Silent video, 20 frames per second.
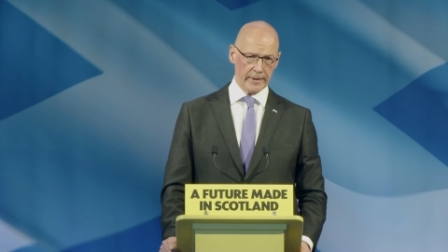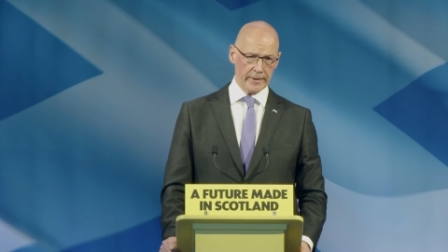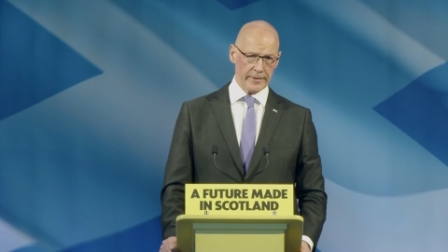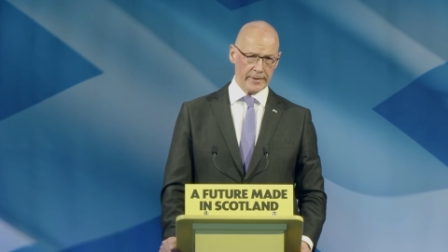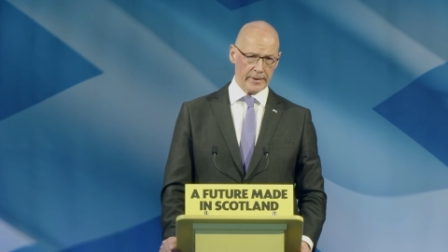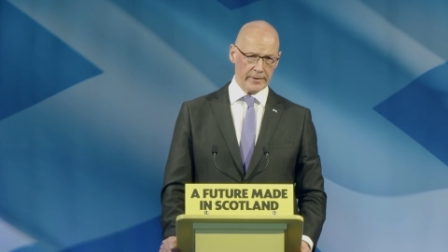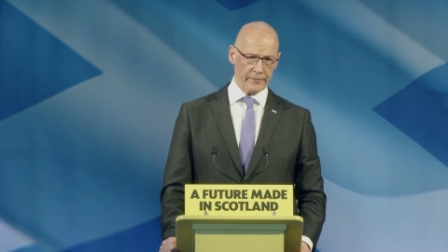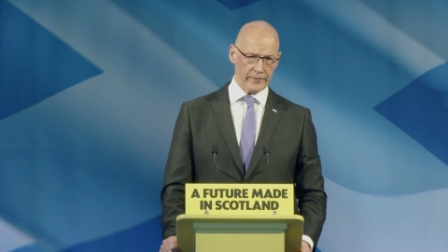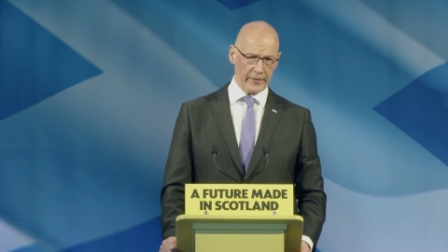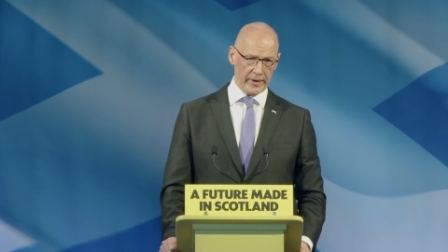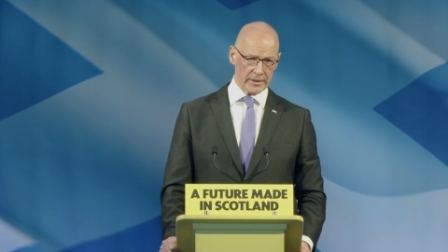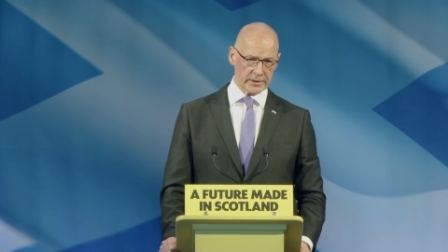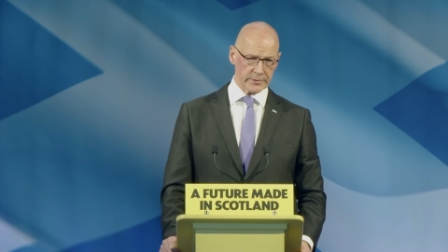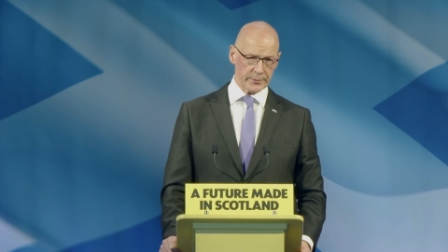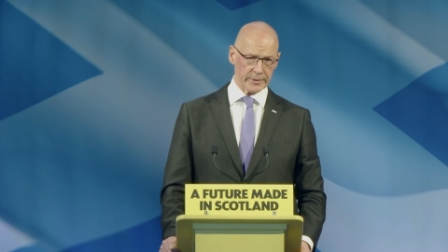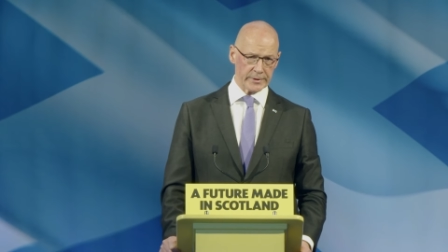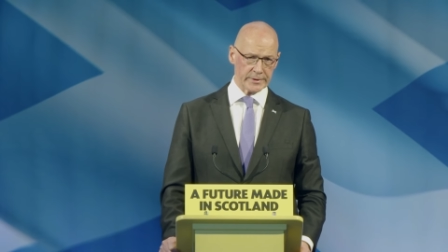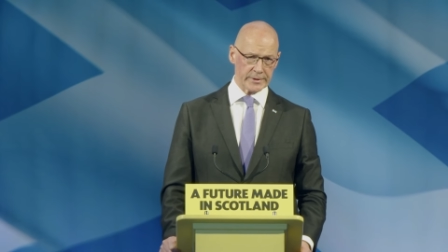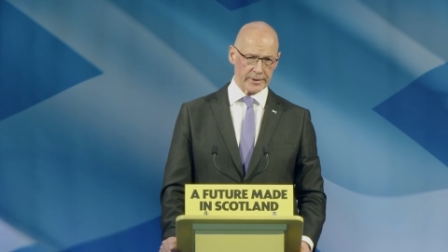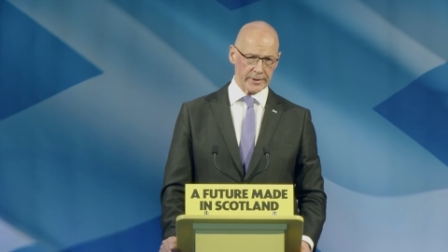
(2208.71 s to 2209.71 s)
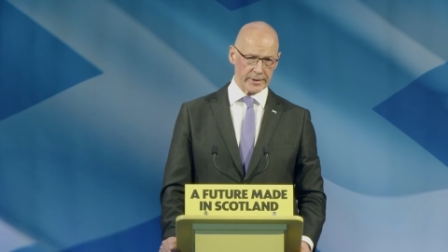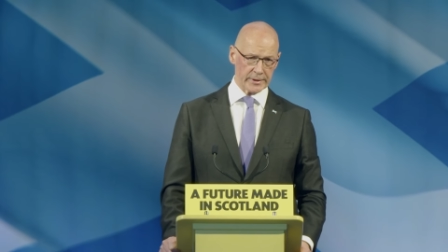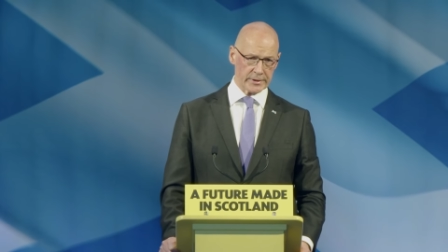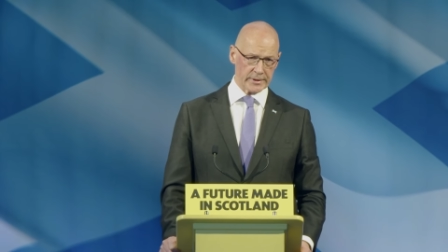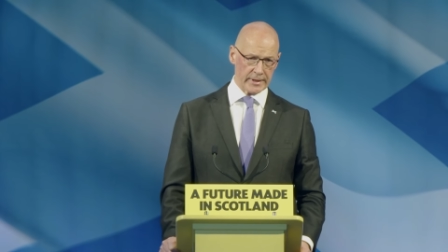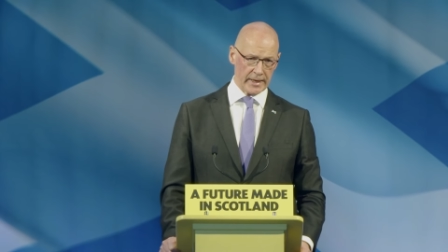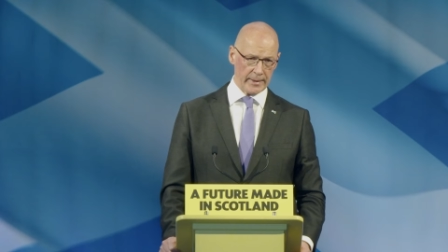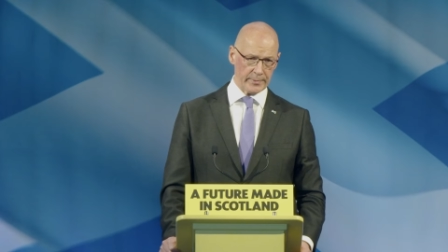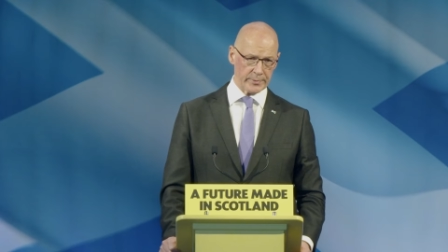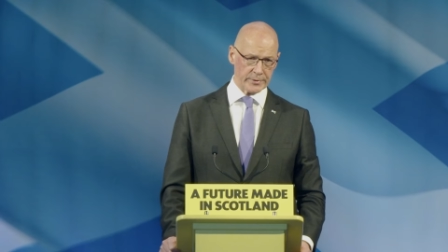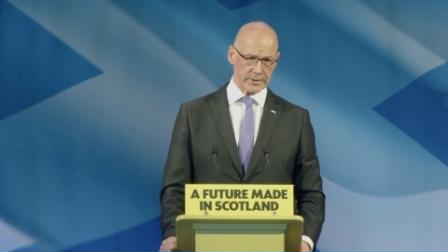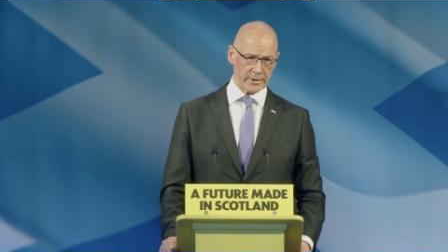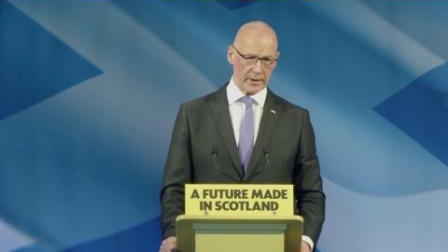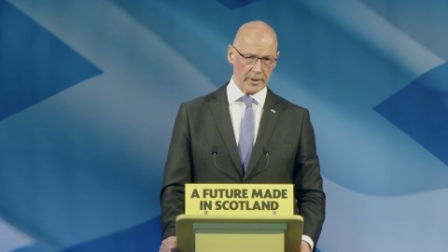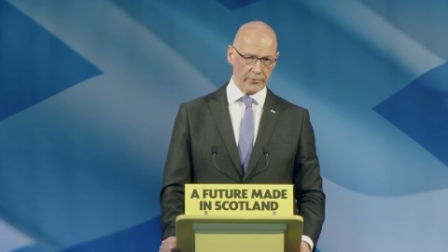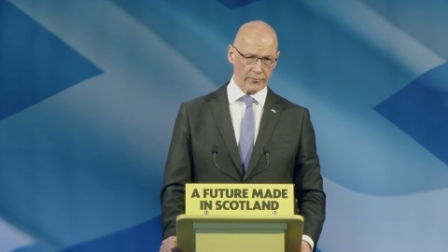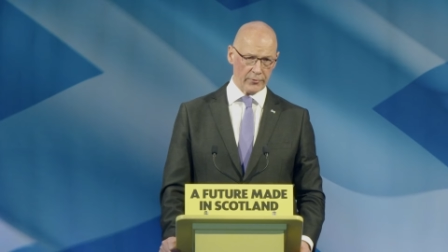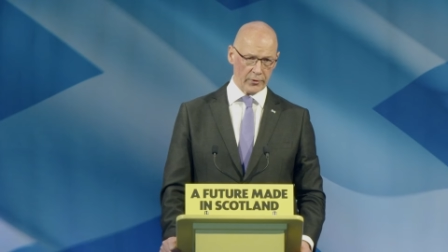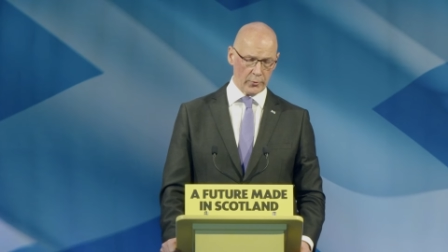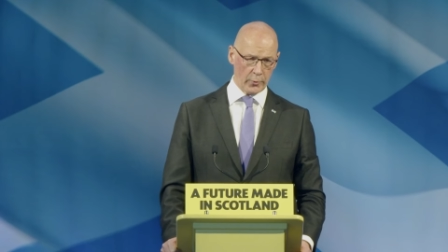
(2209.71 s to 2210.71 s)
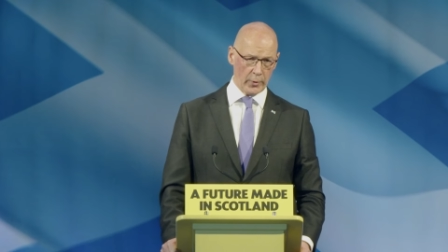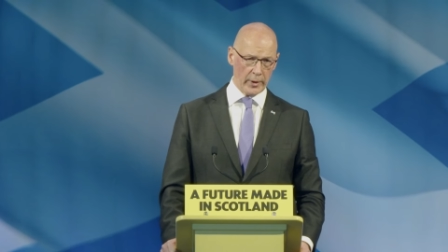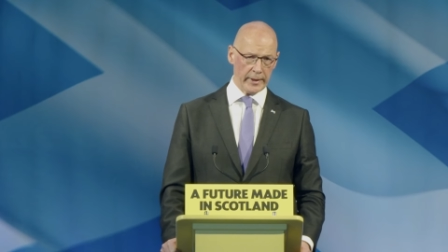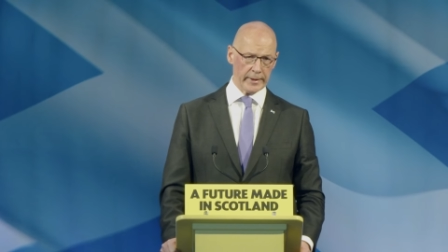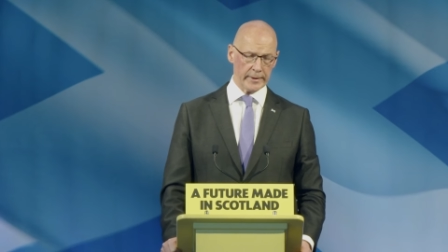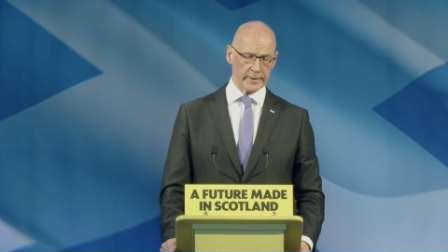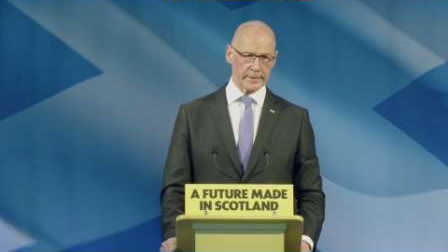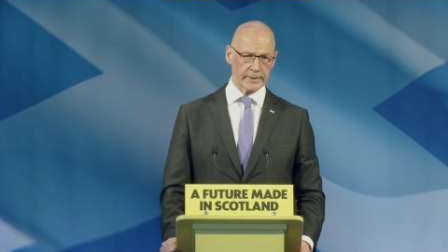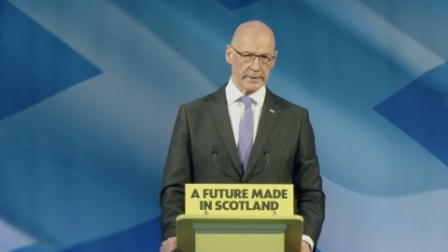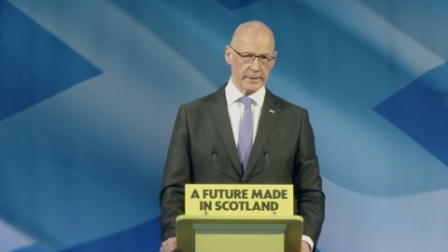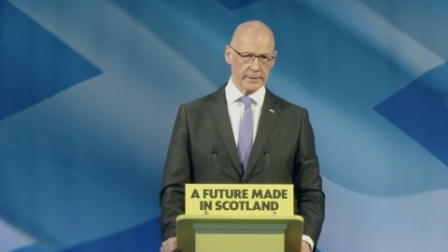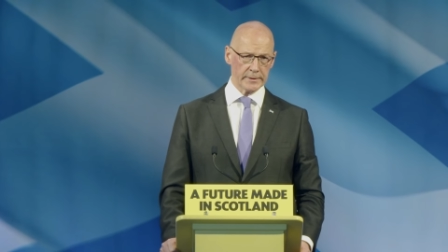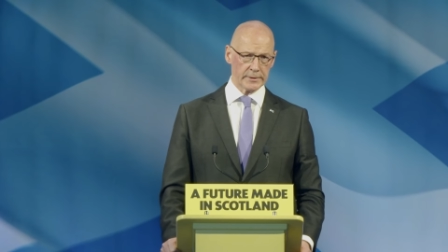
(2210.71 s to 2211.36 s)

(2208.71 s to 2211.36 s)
the investments and the steps that are required